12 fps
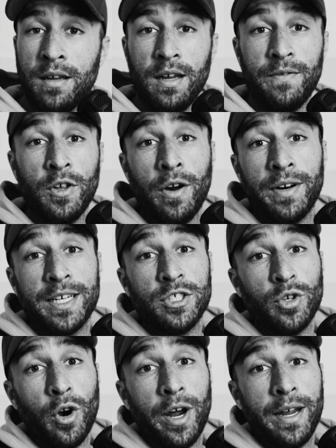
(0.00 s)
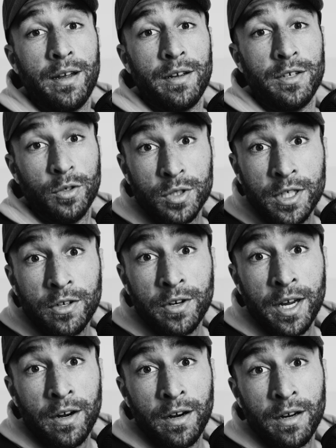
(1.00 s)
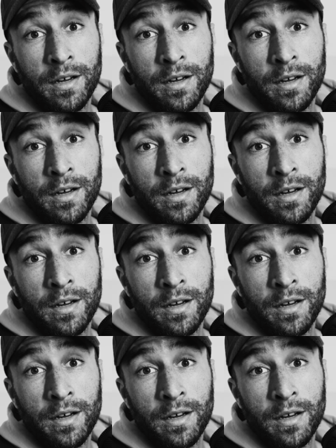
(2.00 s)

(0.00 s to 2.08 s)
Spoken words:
If you don't enjoy using your gear,